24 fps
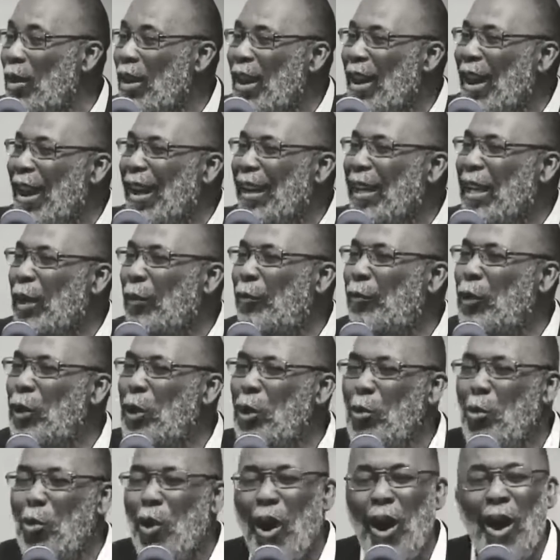you. And
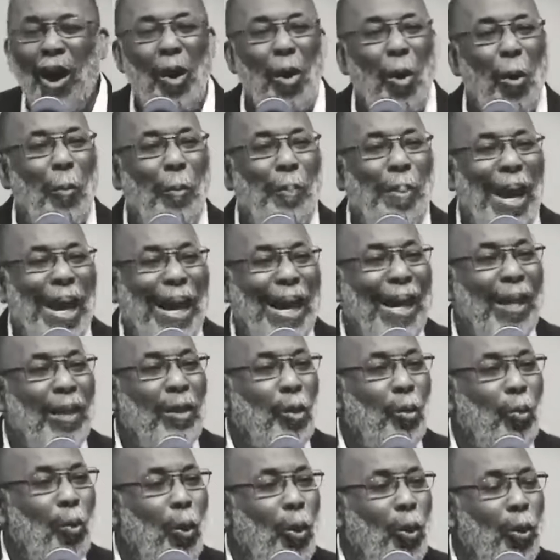if you are
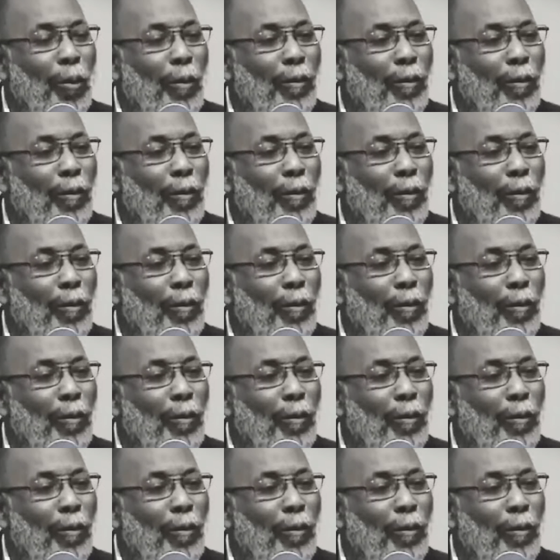obeying